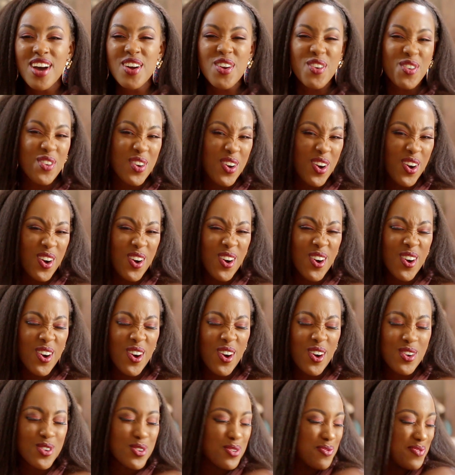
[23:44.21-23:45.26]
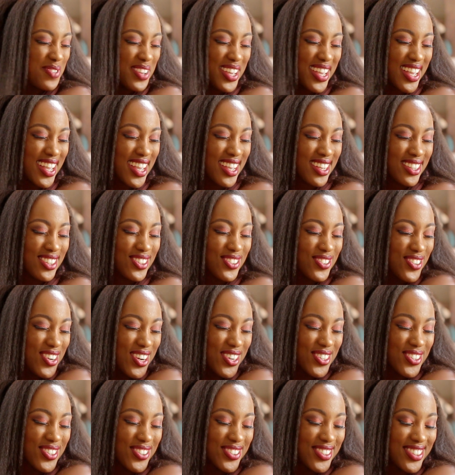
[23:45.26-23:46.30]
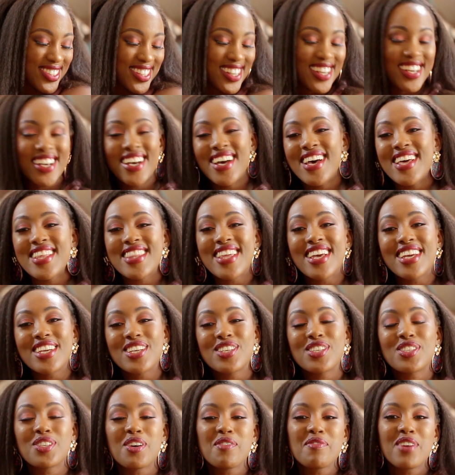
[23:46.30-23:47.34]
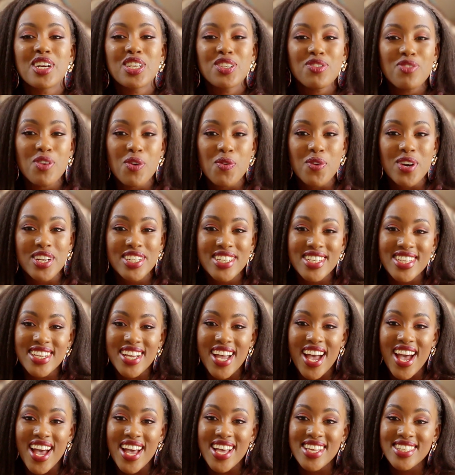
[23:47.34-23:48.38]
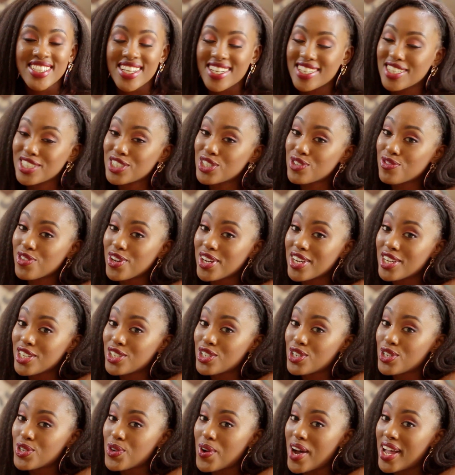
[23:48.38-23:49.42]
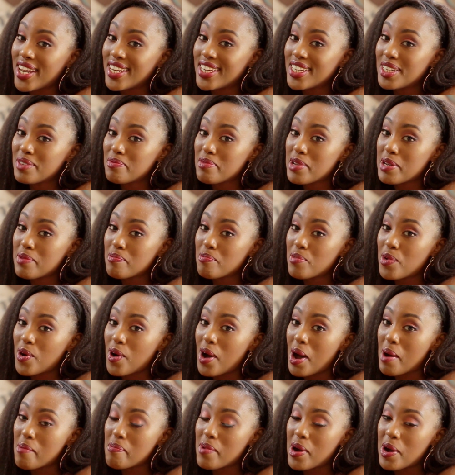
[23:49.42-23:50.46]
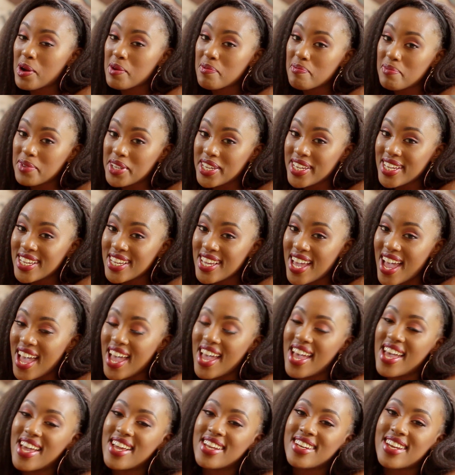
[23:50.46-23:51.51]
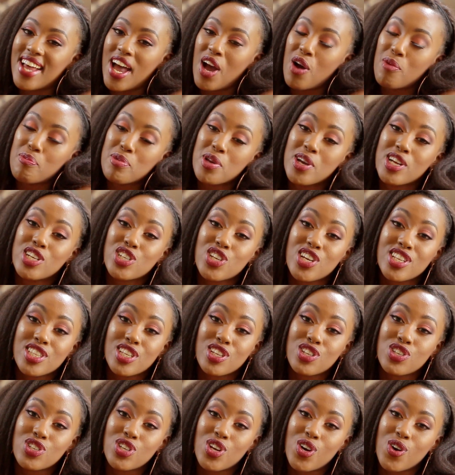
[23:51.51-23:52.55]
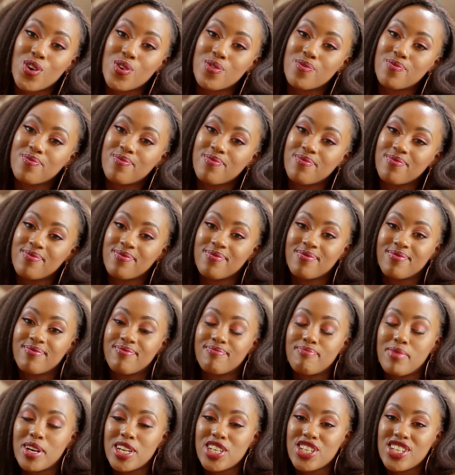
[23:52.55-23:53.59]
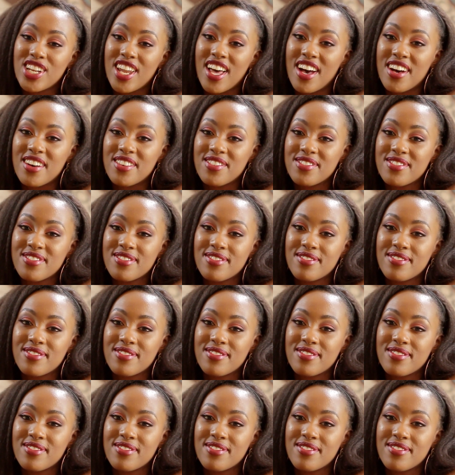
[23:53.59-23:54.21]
Nairobi. Woo! Thank you so much for watching, guys. At least you've gotten to know a little bit more about me, and I hope you enjoyed the show. Much love.